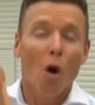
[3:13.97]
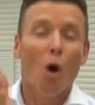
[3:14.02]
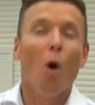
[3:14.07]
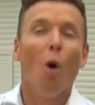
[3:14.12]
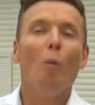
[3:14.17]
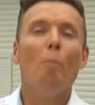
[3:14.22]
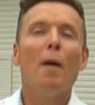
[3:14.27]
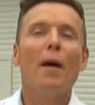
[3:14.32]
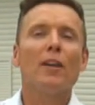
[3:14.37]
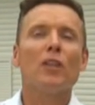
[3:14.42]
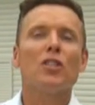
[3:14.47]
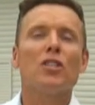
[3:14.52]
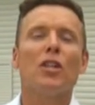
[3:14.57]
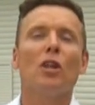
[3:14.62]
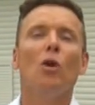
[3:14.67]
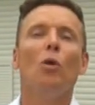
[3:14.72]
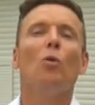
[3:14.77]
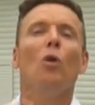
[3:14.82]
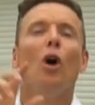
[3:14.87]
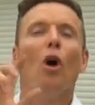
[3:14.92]
or better
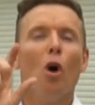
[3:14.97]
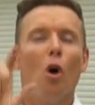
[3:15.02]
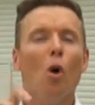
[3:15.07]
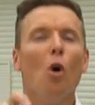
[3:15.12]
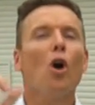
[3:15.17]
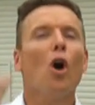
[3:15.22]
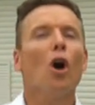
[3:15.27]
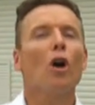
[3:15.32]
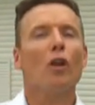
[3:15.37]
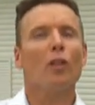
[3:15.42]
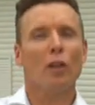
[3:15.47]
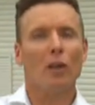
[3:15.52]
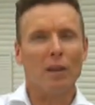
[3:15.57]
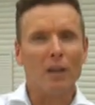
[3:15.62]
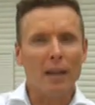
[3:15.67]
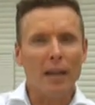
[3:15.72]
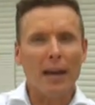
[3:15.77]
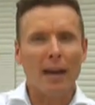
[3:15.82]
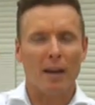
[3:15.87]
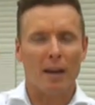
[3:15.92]
still, hook onto the
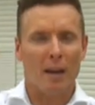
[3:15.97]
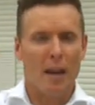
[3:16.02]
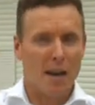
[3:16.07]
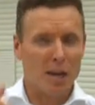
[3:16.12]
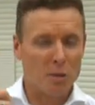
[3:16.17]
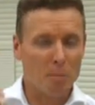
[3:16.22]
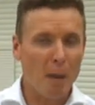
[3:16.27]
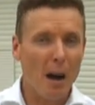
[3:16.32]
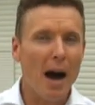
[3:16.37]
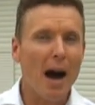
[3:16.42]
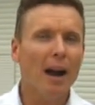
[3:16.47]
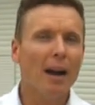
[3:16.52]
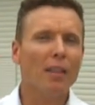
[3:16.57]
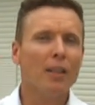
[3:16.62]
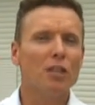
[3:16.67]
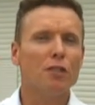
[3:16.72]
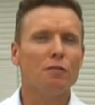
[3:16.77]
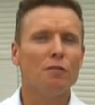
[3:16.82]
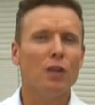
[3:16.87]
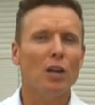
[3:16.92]
link as part of
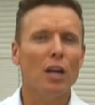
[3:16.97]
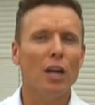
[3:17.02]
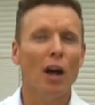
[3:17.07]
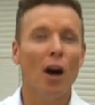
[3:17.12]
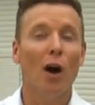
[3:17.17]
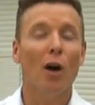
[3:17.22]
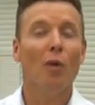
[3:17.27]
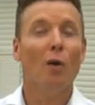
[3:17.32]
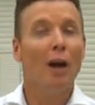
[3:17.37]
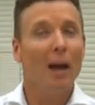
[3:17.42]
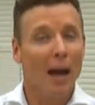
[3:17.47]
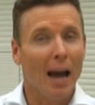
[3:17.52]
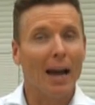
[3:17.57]
this video,